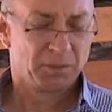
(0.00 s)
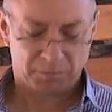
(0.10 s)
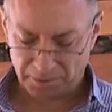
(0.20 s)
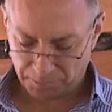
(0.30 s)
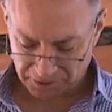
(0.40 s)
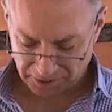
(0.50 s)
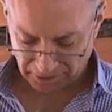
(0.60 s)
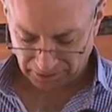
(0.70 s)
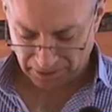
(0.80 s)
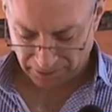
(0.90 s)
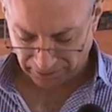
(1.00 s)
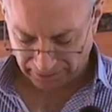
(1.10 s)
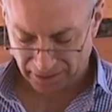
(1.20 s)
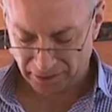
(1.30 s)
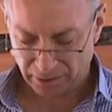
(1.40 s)
but particularly the
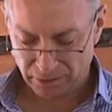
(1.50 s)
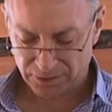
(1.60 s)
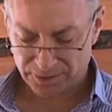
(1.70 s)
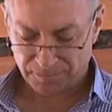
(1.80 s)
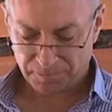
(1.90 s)
landowners.